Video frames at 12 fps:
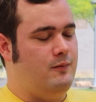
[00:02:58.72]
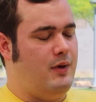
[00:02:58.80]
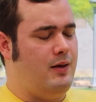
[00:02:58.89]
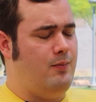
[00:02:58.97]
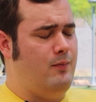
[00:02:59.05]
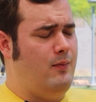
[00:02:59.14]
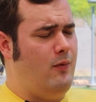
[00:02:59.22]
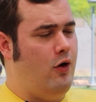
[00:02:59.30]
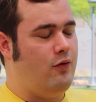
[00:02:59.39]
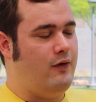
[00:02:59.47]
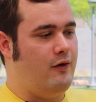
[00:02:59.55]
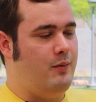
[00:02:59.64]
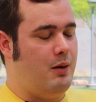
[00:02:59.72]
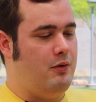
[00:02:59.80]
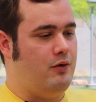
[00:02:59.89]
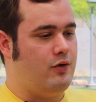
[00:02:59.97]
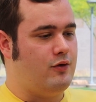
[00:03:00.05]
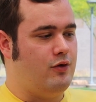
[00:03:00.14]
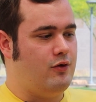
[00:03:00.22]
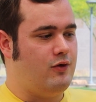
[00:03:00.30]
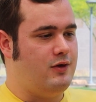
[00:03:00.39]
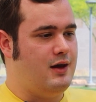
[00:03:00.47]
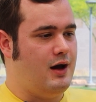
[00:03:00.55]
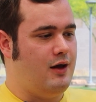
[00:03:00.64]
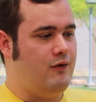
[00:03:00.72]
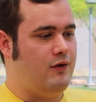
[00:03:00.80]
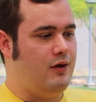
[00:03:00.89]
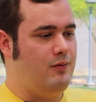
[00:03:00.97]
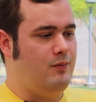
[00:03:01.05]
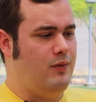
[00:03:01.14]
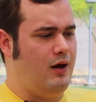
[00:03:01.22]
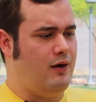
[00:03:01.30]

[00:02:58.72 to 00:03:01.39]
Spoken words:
My most favorite memory was, of course, diving.